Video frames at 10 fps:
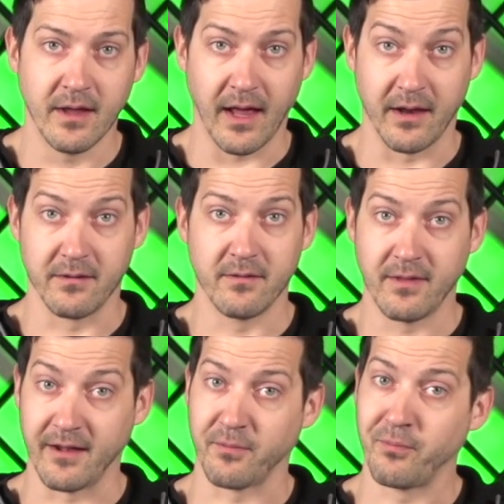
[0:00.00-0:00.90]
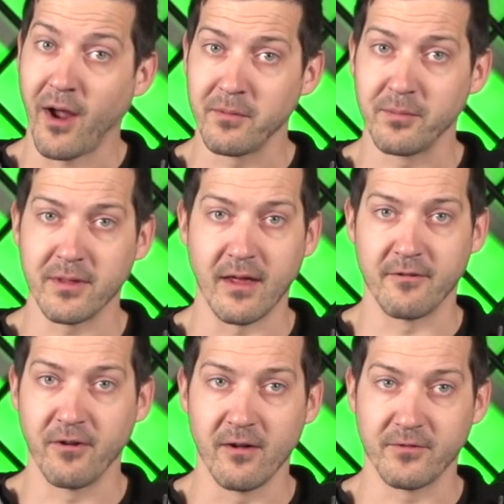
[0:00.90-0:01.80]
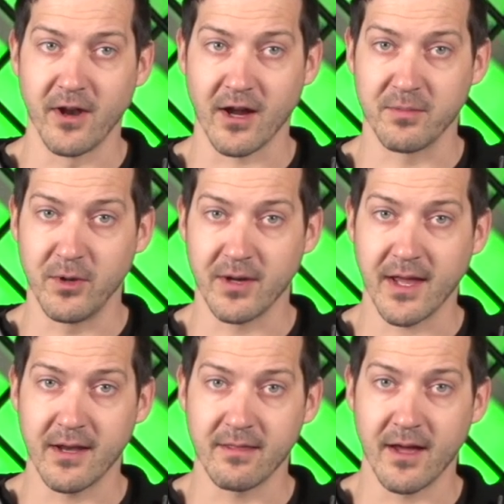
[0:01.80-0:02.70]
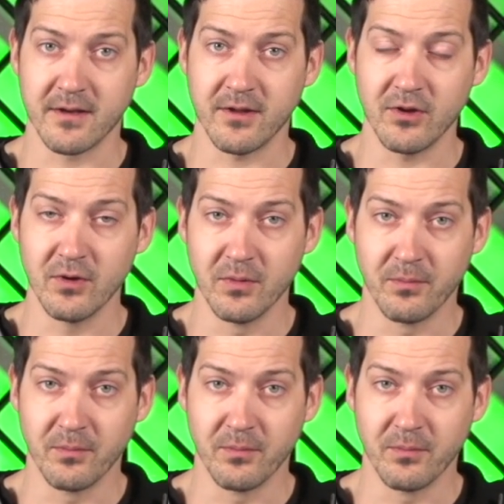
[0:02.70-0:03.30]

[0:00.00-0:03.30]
And that's probably their fault for not communicating that to you,